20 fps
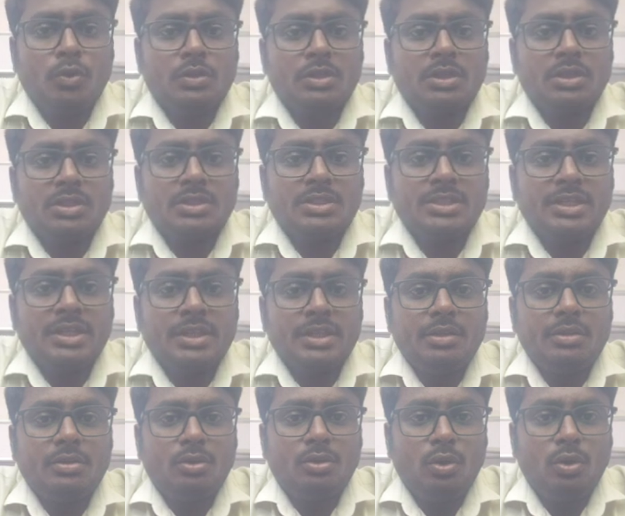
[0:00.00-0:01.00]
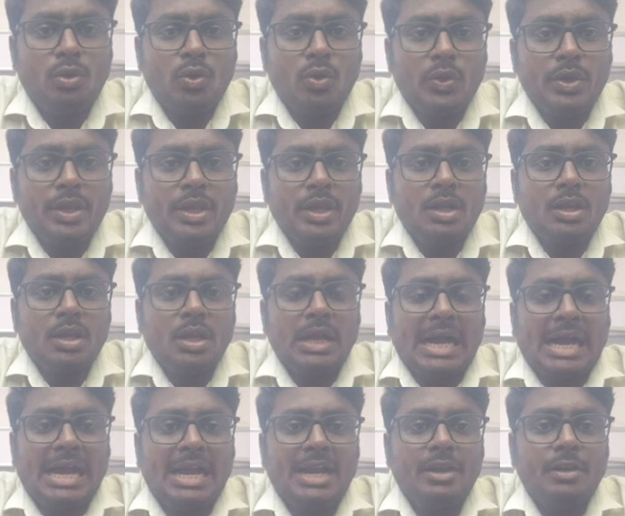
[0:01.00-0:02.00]
Port C
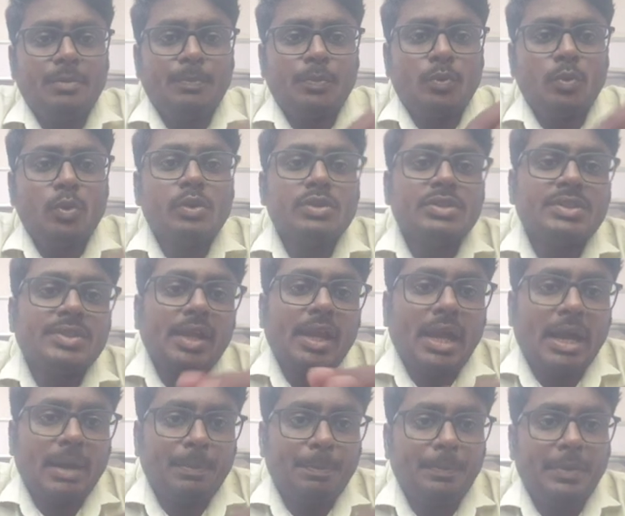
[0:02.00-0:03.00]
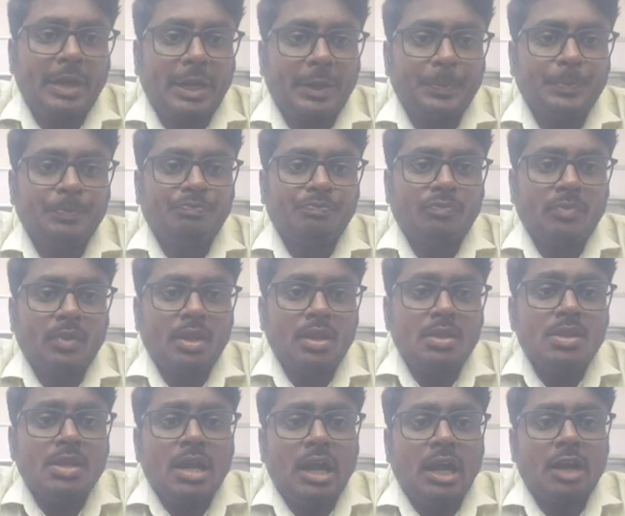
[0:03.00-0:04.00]
lower and port C upper.
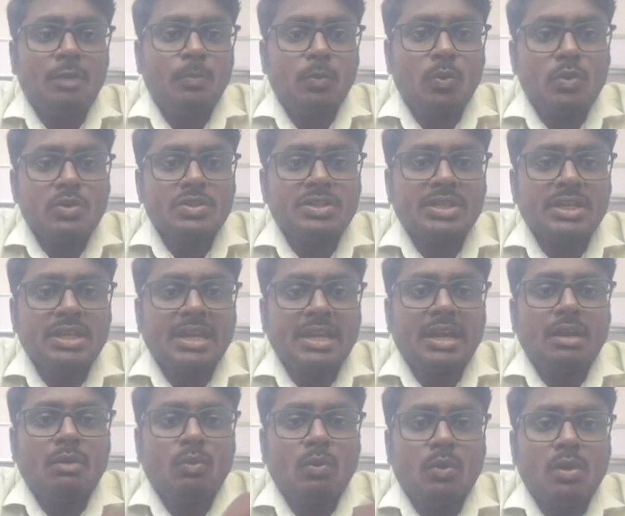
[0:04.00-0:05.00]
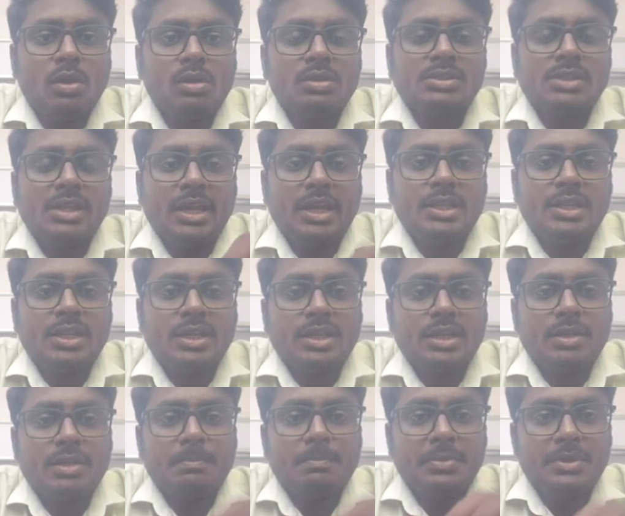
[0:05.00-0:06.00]
And port C can work
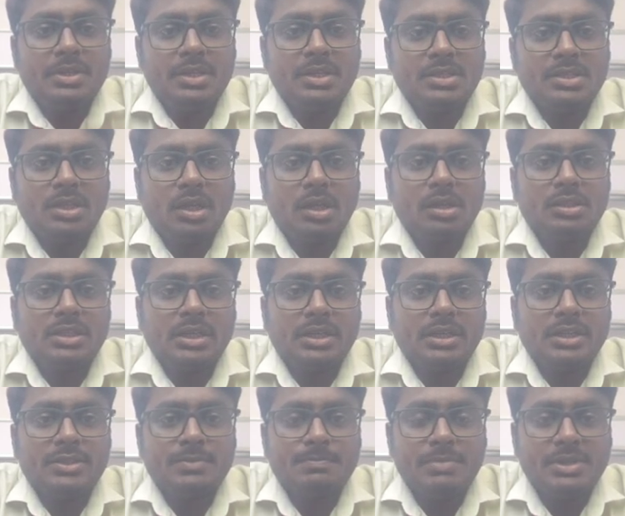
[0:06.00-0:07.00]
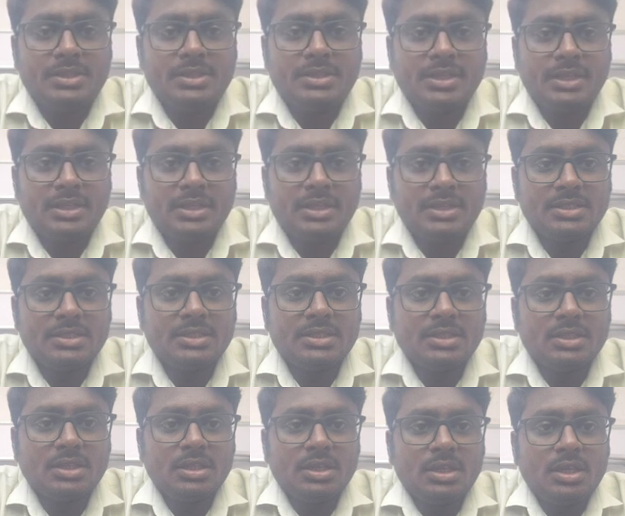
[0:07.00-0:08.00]
either in BSR, that is bit set
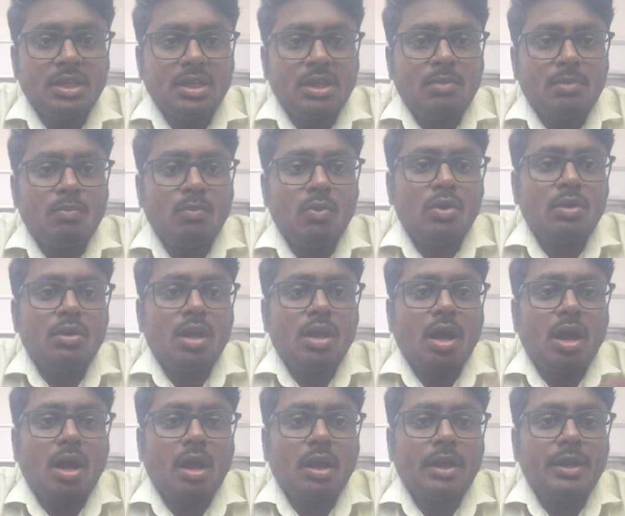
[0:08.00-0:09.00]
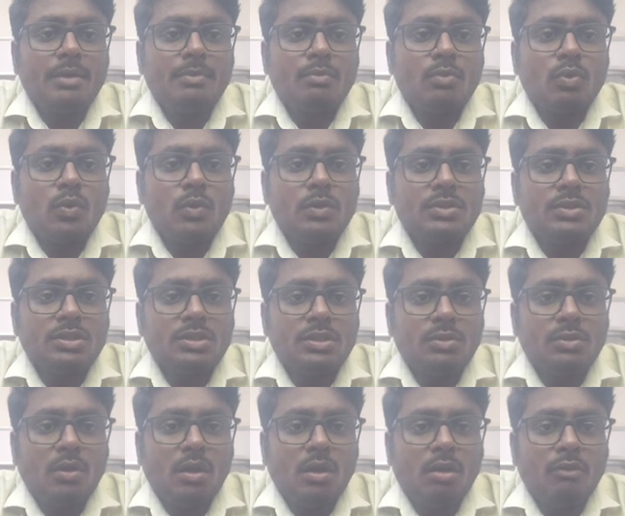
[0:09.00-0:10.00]
rest mode, or in
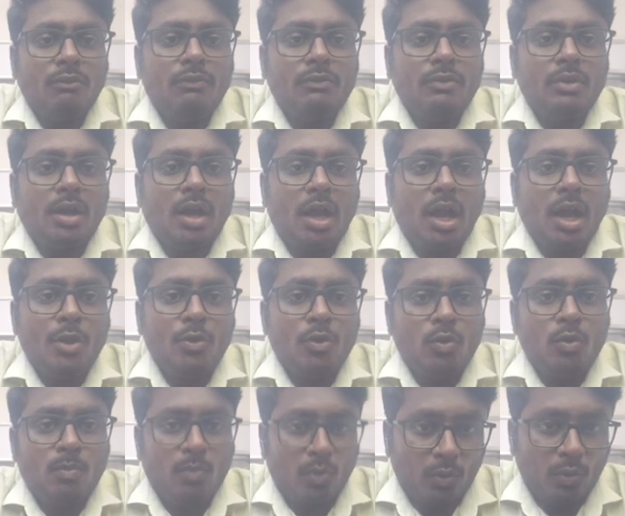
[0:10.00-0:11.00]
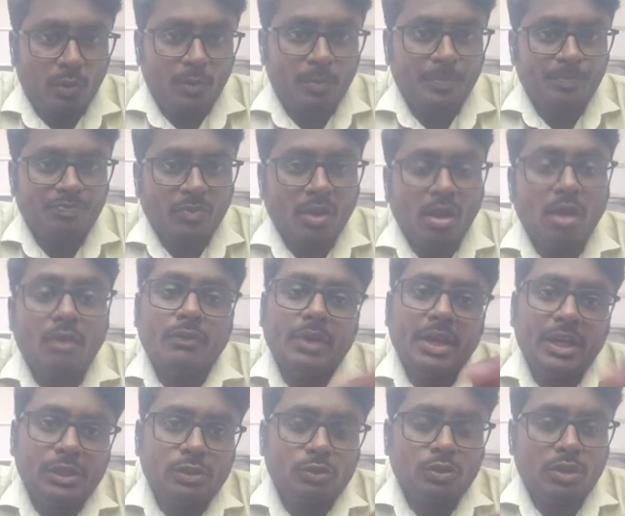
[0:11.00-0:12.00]
mode 0 of IO mode
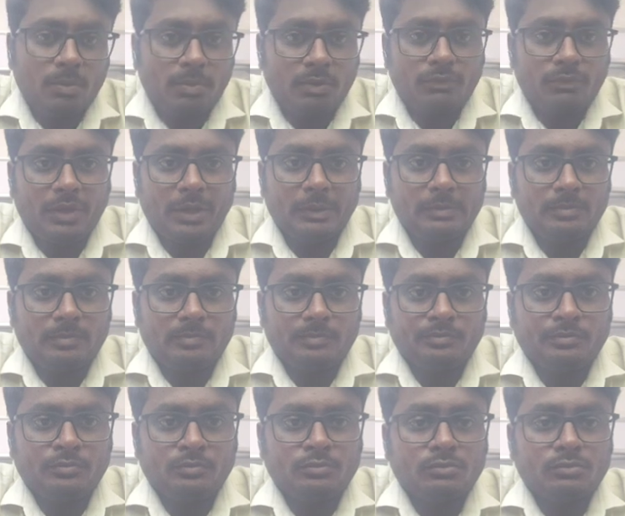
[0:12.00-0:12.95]
of 8255.